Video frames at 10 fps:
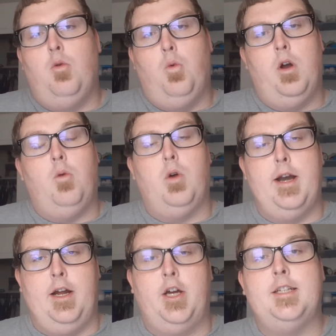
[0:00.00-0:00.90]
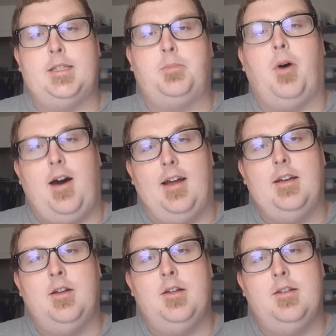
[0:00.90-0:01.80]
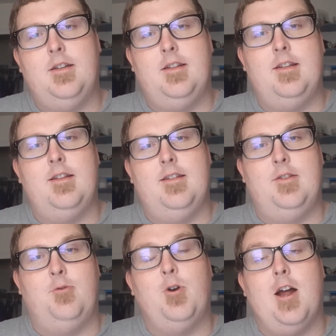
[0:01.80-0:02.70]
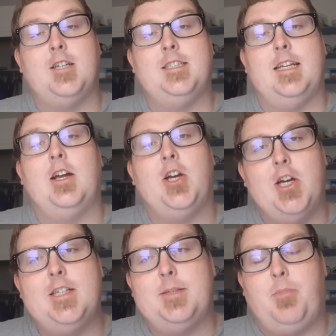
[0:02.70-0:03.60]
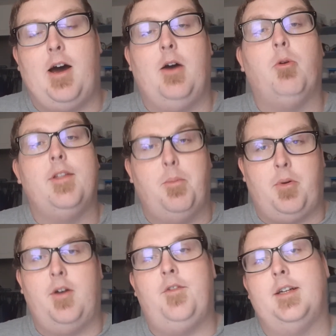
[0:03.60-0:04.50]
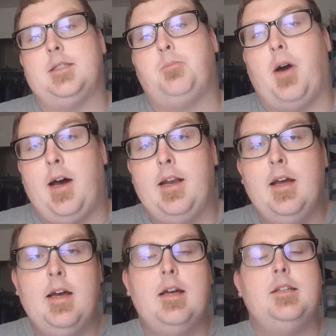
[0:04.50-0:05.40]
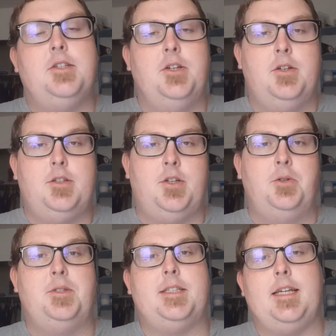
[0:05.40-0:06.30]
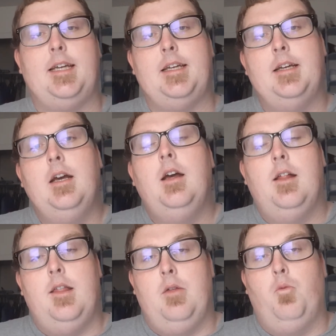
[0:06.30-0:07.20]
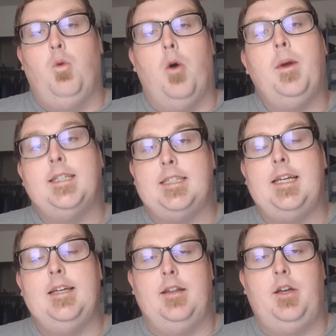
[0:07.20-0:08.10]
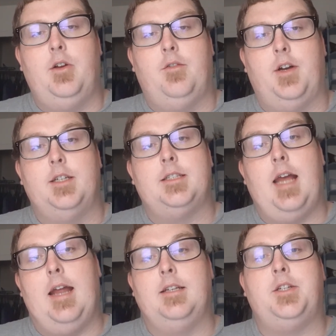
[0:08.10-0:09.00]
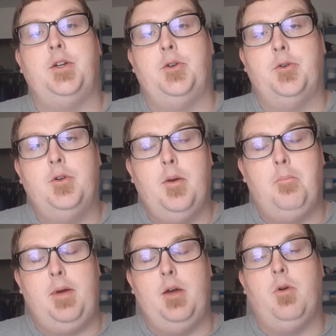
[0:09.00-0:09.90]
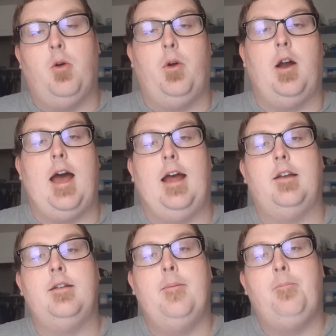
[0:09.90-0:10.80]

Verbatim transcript: we're we're in a good spot. We're not just in a good spot, we're in the perfect spot to to see what we see in the universe and to be where we're at.